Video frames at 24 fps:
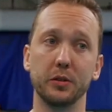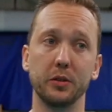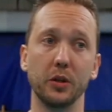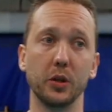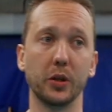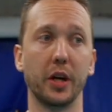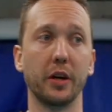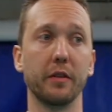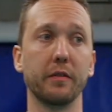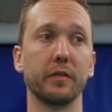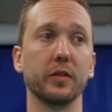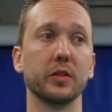
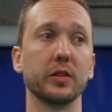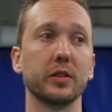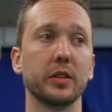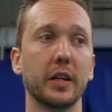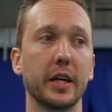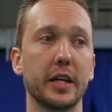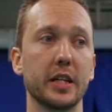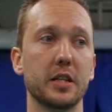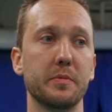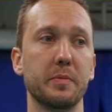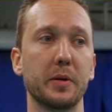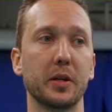looking for
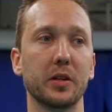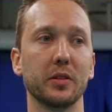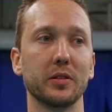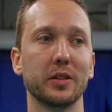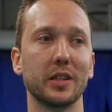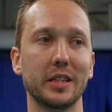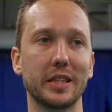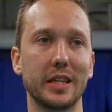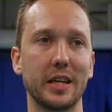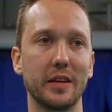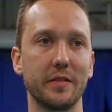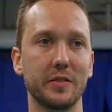stage because
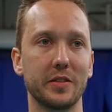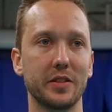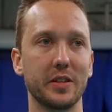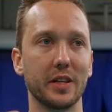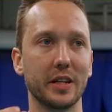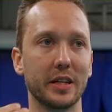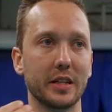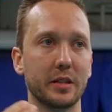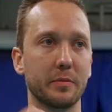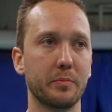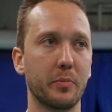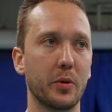it gives the
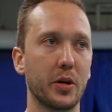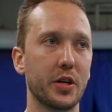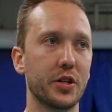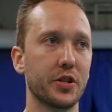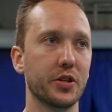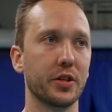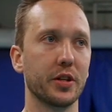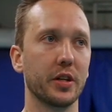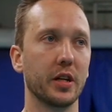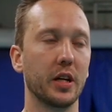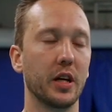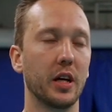
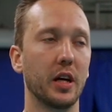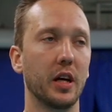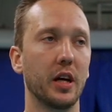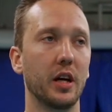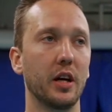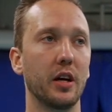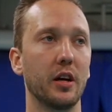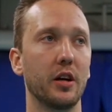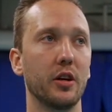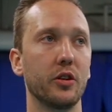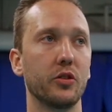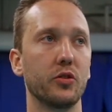expression
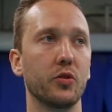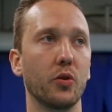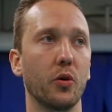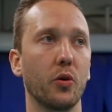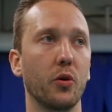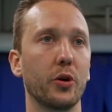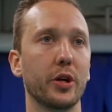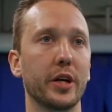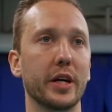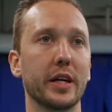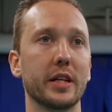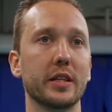to
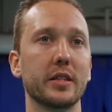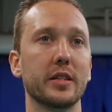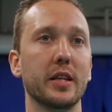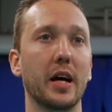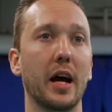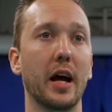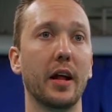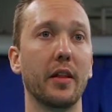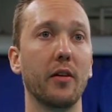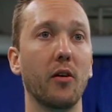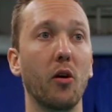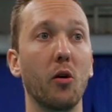audience
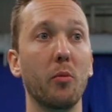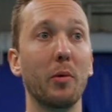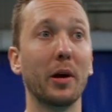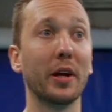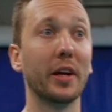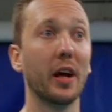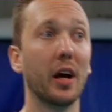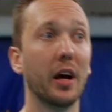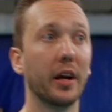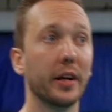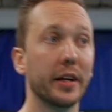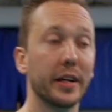that, oh my
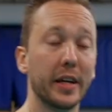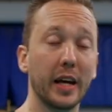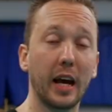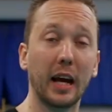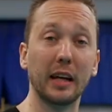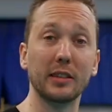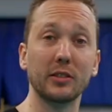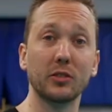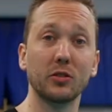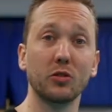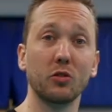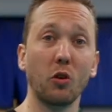God, he
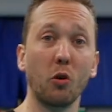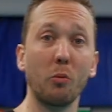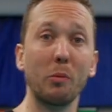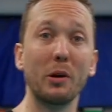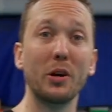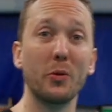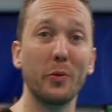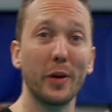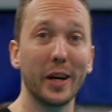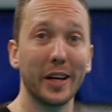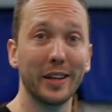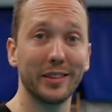has so
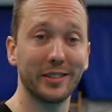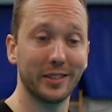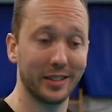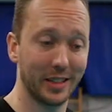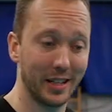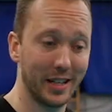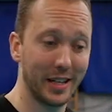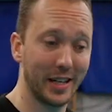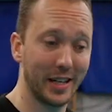many rings.